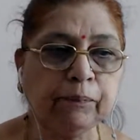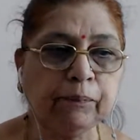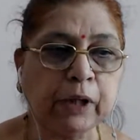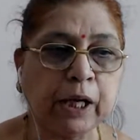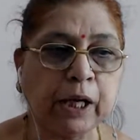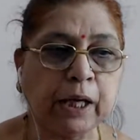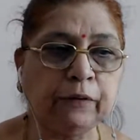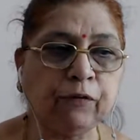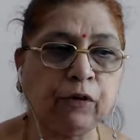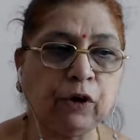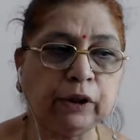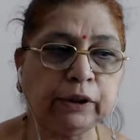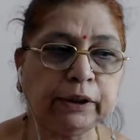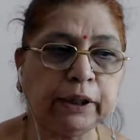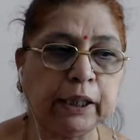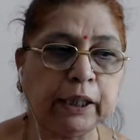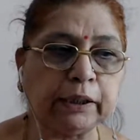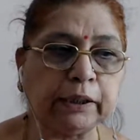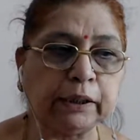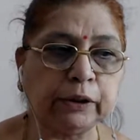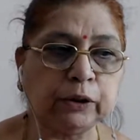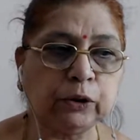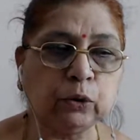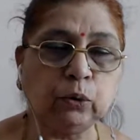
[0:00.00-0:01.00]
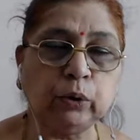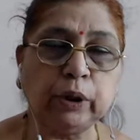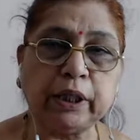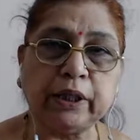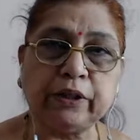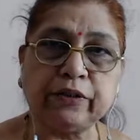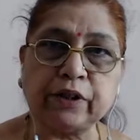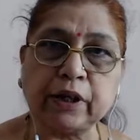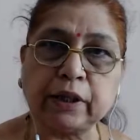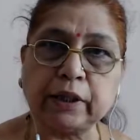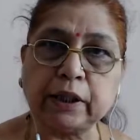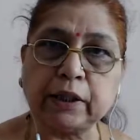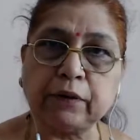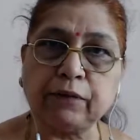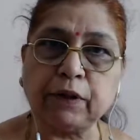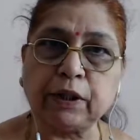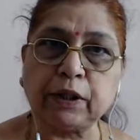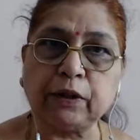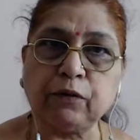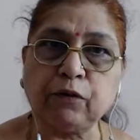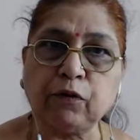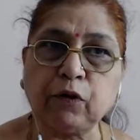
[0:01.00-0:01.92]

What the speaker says: And for that, 2 days are given